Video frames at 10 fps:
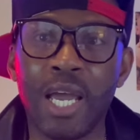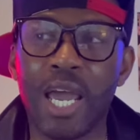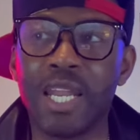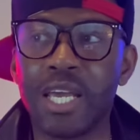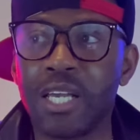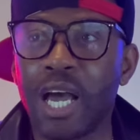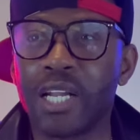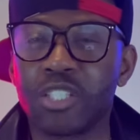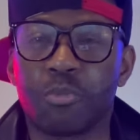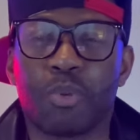and they kind
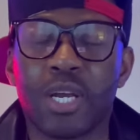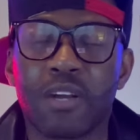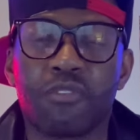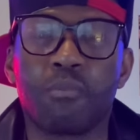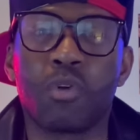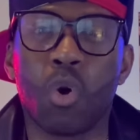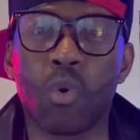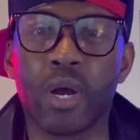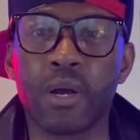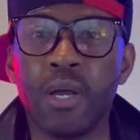of spring from
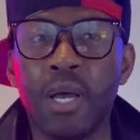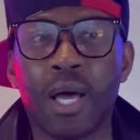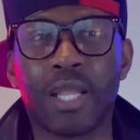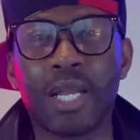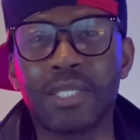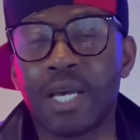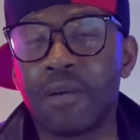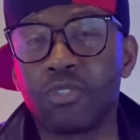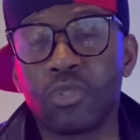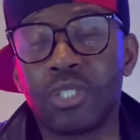nowhere. A lot of
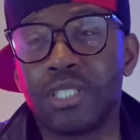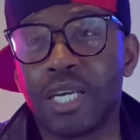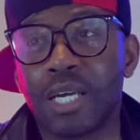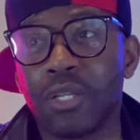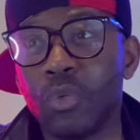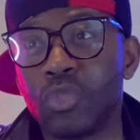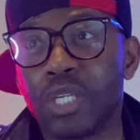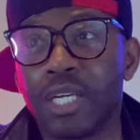times you'll see Tank losing